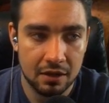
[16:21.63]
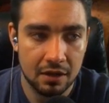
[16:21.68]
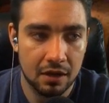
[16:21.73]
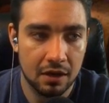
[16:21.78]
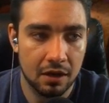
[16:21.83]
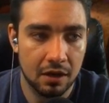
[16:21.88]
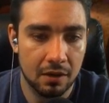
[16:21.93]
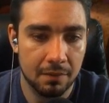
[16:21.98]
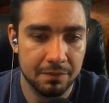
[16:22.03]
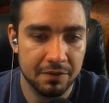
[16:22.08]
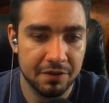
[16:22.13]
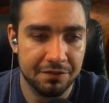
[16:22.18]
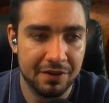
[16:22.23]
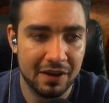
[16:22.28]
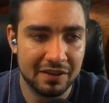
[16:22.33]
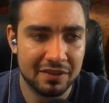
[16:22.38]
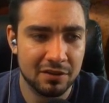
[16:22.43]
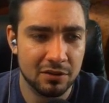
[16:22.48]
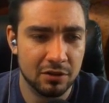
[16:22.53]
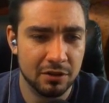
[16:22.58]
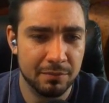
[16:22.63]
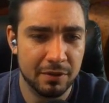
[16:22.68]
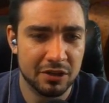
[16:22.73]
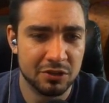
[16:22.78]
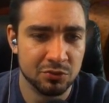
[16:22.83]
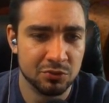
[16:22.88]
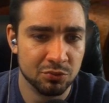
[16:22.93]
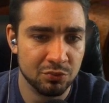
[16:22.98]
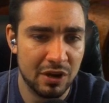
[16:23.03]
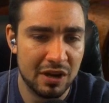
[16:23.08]
The fact that it only
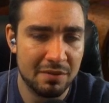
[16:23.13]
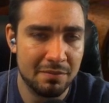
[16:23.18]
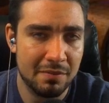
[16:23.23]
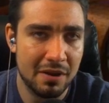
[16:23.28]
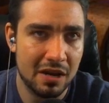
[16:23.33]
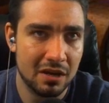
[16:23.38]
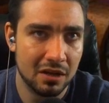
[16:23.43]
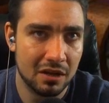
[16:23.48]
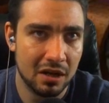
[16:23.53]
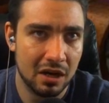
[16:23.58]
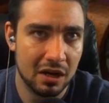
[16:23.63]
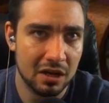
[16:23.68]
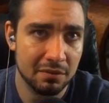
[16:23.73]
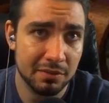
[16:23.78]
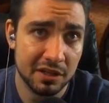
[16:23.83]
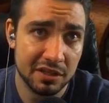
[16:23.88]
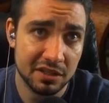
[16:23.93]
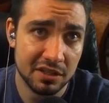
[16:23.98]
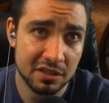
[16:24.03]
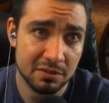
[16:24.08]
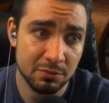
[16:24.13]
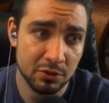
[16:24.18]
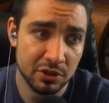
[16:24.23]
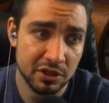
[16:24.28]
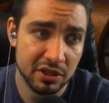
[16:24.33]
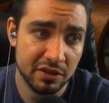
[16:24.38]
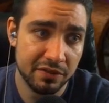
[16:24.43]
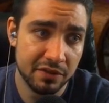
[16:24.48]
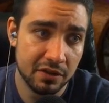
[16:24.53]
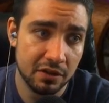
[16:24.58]
makes red mana kind of makes this more
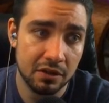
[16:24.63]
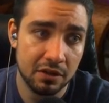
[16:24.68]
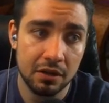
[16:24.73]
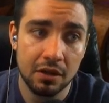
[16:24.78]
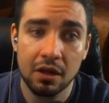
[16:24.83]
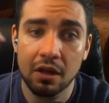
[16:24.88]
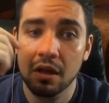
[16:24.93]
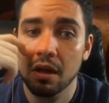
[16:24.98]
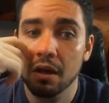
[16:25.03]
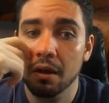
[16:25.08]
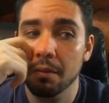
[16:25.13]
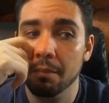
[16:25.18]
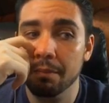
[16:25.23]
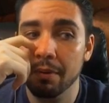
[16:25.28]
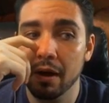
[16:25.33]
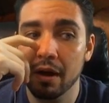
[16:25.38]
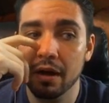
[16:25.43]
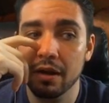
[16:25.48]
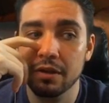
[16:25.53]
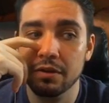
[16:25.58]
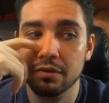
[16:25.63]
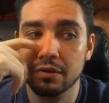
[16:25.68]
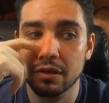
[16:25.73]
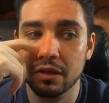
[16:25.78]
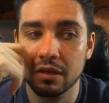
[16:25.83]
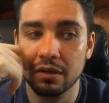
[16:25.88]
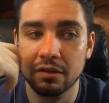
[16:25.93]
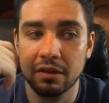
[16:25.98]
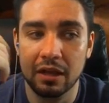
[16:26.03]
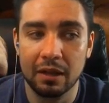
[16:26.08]
difficult, but you
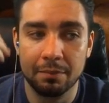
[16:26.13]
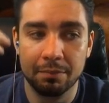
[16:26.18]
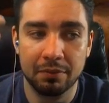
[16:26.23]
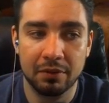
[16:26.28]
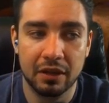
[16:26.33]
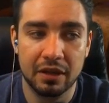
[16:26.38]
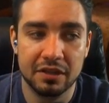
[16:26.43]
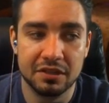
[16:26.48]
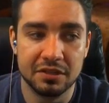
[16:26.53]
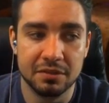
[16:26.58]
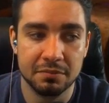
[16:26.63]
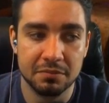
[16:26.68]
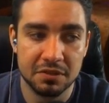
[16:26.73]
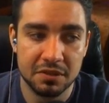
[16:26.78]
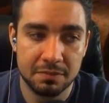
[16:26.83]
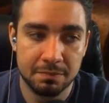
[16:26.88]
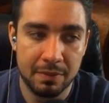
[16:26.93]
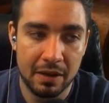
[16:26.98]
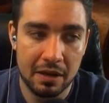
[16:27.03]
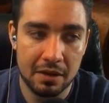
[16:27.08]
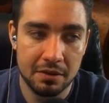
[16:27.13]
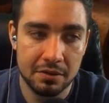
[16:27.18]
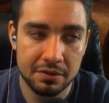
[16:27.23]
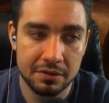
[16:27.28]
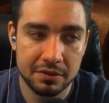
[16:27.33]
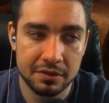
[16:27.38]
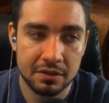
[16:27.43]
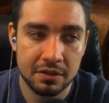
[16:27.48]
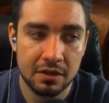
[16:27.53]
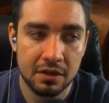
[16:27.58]
can like play some
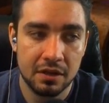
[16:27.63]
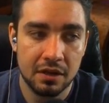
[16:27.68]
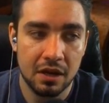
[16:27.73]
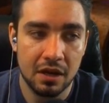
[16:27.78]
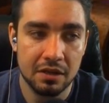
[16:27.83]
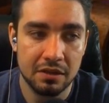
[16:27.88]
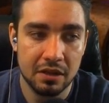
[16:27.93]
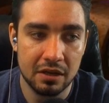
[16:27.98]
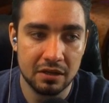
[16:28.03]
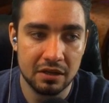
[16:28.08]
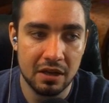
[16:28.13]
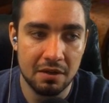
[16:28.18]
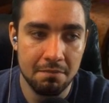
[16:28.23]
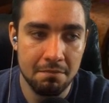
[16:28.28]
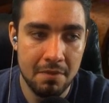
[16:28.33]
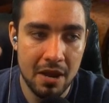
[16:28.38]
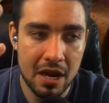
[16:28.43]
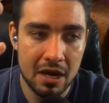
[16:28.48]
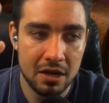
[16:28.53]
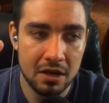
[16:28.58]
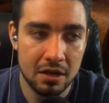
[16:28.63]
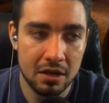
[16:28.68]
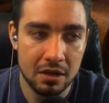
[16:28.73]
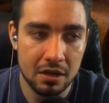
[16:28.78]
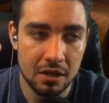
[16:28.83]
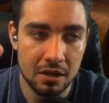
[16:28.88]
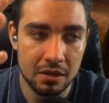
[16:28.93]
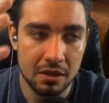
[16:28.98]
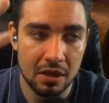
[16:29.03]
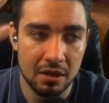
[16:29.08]
spells and then get mana
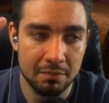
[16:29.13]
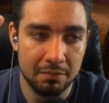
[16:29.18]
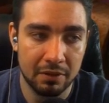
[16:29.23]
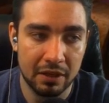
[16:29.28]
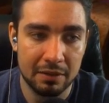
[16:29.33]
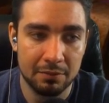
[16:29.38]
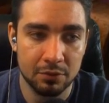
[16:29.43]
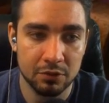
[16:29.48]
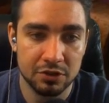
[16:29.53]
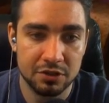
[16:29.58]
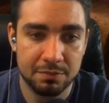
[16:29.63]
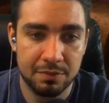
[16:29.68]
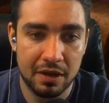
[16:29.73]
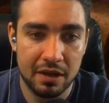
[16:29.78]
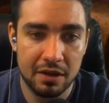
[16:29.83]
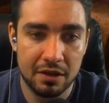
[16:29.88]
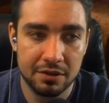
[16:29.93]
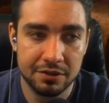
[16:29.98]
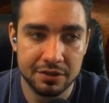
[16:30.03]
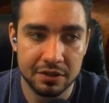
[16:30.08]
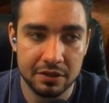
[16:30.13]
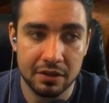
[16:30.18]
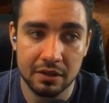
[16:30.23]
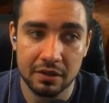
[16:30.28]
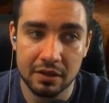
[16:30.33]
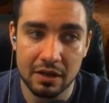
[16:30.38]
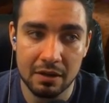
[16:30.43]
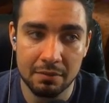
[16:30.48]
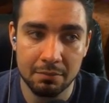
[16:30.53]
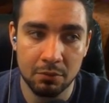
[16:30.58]
and then play more spells and
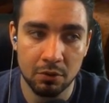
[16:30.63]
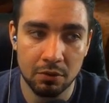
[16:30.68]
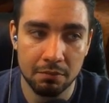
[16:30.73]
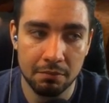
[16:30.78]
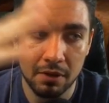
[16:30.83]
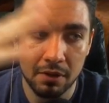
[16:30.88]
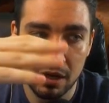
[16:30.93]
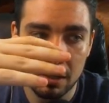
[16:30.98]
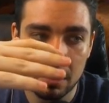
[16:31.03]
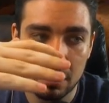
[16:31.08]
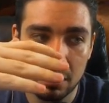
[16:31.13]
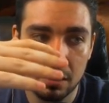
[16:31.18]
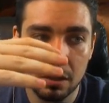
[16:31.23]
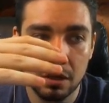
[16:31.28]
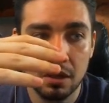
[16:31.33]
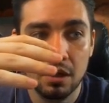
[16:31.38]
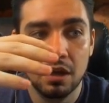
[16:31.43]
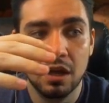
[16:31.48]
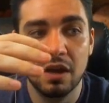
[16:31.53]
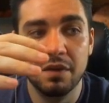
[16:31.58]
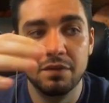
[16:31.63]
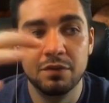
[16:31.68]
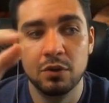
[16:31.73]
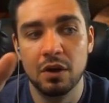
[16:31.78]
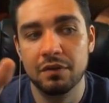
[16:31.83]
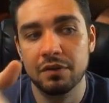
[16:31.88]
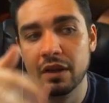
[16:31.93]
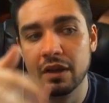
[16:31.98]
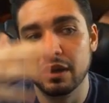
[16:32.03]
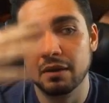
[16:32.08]
then get more mana. If you
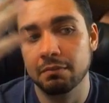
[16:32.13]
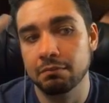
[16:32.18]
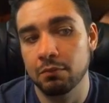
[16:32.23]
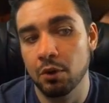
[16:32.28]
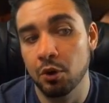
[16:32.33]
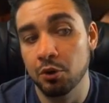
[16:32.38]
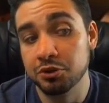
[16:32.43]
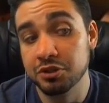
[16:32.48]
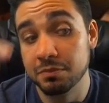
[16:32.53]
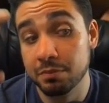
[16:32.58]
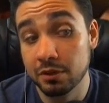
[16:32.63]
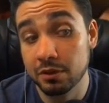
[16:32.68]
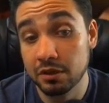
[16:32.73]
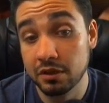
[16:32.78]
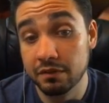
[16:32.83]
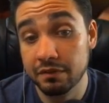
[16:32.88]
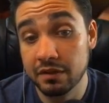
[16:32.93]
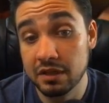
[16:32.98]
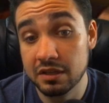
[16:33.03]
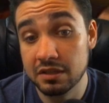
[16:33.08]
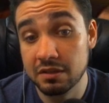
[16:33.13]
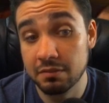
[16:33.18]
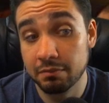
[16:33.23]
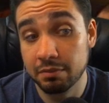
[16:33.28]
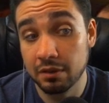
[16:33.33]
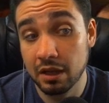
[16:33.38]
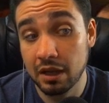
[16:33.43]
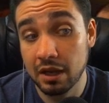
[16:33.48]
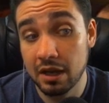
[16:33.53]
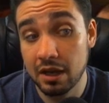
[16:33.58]
have like multiple of these in
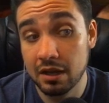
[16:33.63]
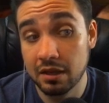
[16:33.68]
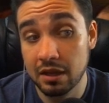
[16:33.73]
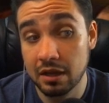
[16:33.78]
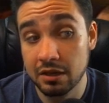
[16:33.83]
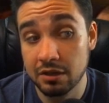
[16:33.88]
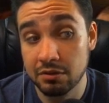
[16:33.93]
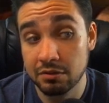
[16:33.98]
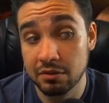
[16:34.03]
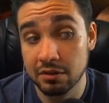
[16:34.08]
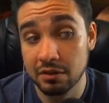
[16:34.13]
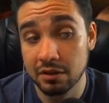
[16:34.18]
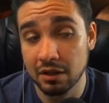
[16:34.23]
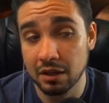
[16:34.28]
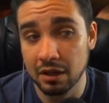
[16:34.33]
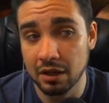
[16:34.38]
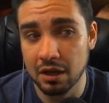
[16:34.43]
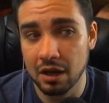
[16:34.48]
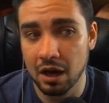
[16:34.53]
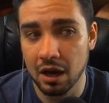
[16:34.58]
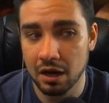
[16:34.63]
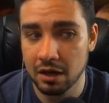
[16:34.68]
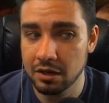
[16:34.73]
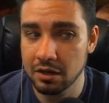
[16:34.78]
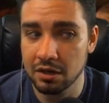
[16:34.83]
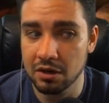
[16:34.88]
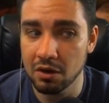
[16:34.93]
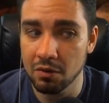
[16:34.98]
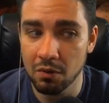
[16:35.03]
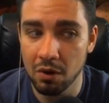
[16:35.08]
play, then you can like kind
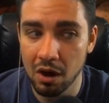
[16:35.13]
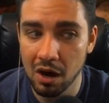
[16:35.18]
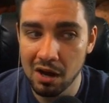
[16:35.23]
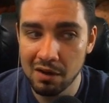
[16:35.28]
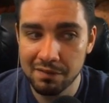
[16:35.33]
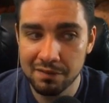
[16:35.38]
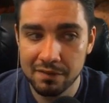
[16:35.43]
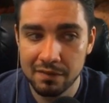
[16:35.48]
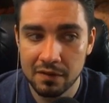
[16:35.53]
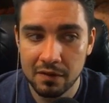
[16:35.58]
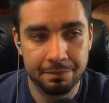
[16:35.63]
of go off.